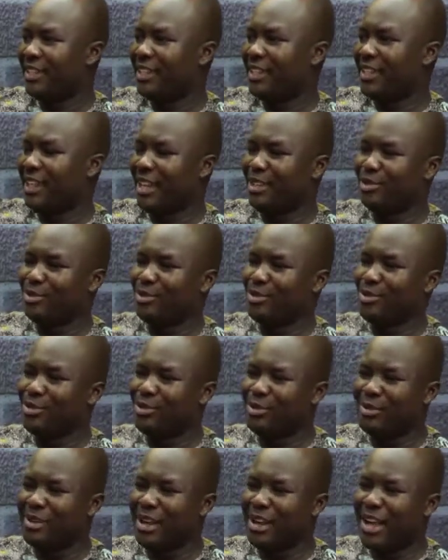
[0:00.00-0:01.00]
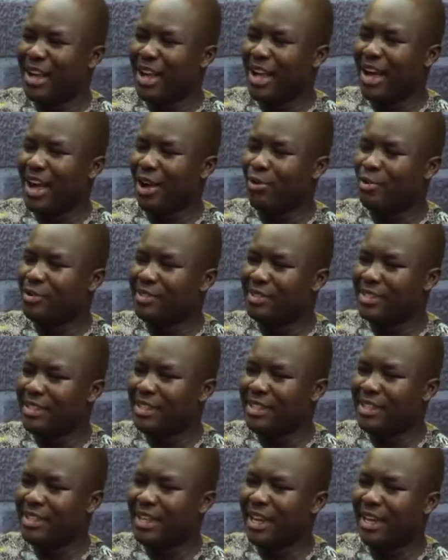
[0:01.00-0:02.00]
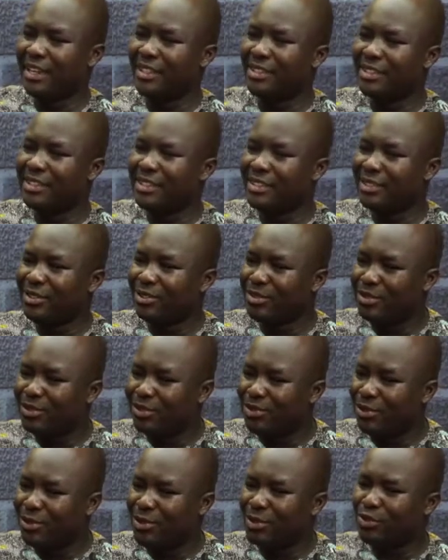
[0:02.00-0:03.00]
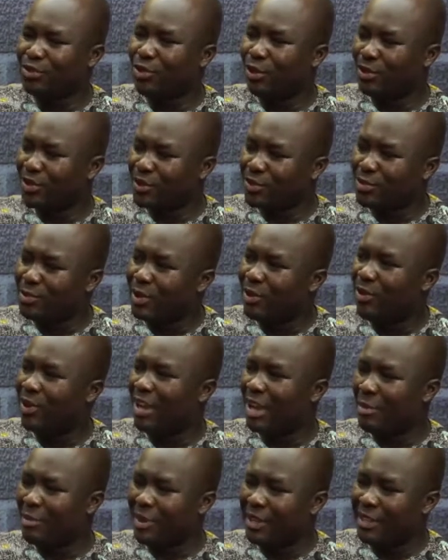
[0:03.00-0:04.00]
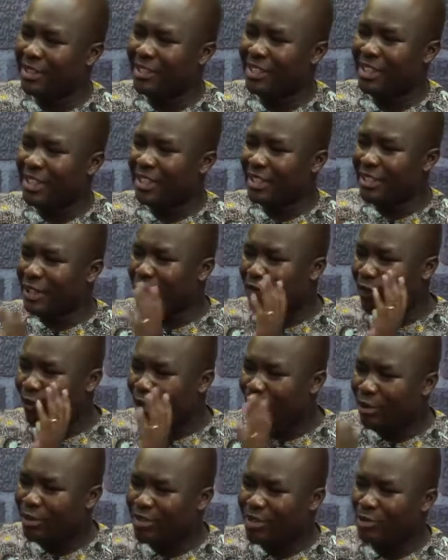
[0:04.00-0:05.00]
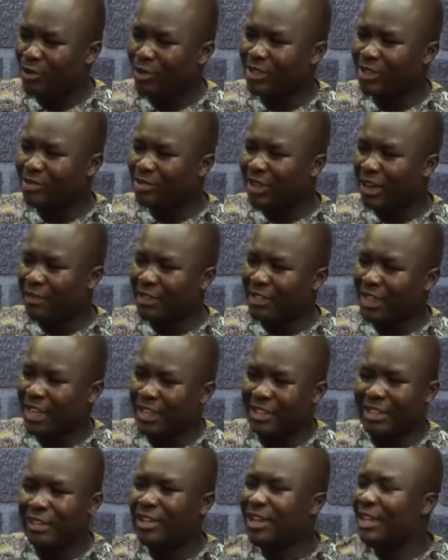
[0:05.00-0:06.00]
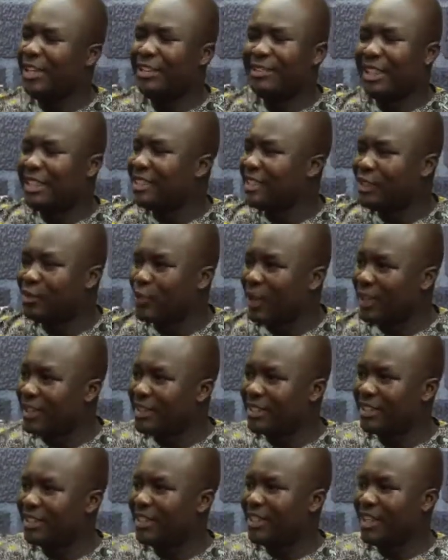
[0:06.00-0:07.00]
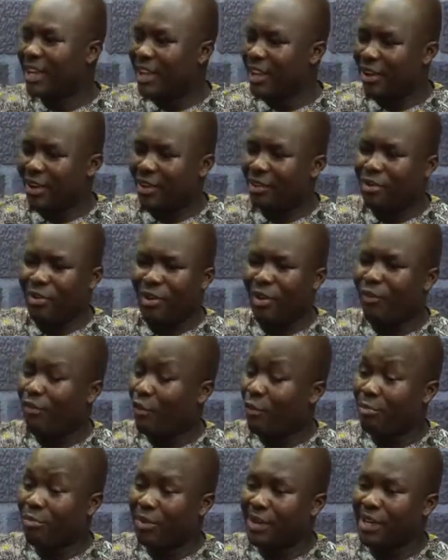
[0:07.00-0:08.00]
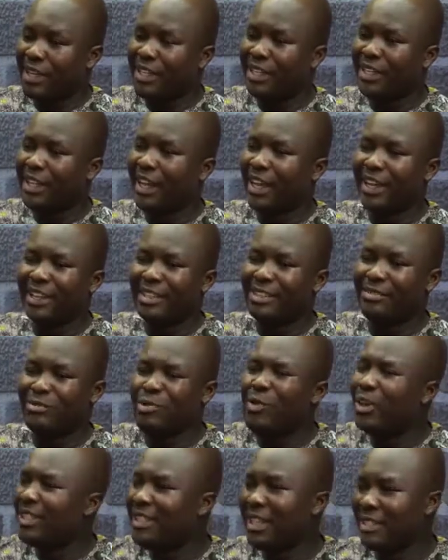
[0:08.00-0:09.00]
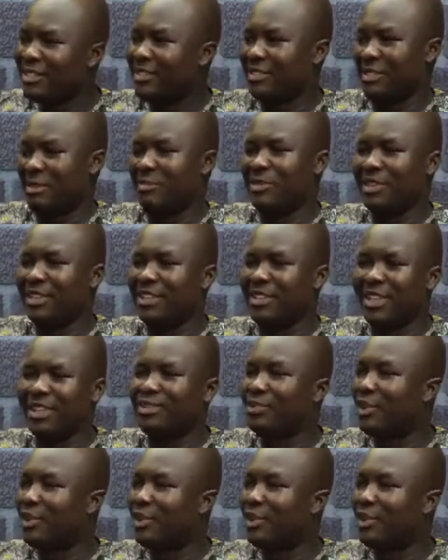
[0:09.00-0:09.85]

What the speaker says: And so I could see that those thoughts were not coming. The focus in wanting to have a child, it certainly went off completely, and we were just enjoying